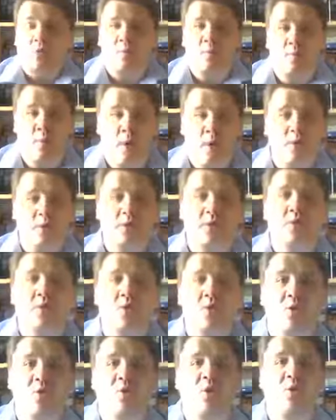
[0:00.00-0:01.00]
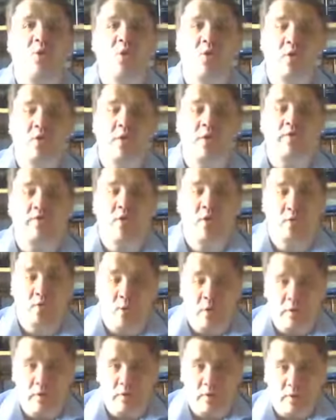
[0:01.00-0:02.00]
So the ball's in your court. If
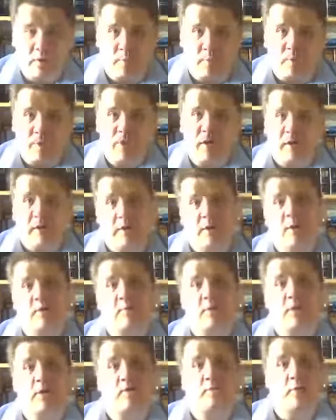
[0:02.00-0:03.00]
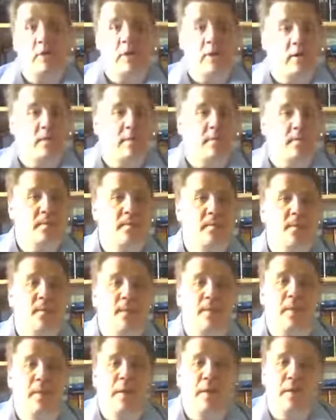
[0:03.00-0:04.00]
you want a proper academic debate,
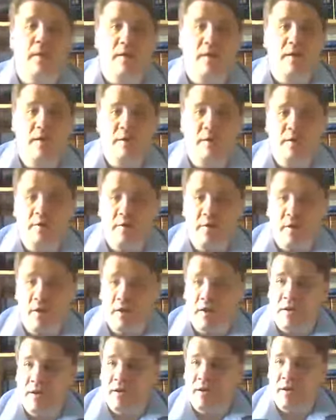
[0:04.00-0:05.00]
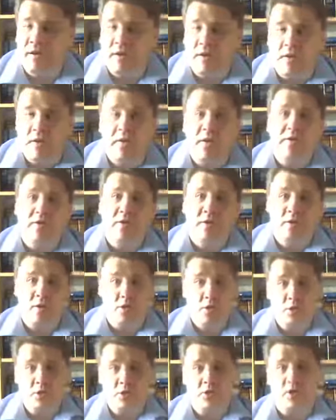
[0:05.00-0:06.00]
then
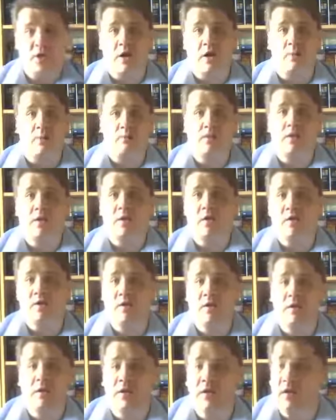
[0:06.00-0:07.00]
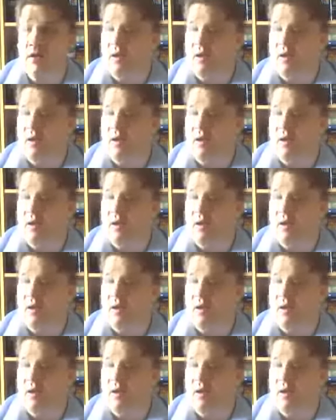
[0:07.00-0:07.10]
either you Skype me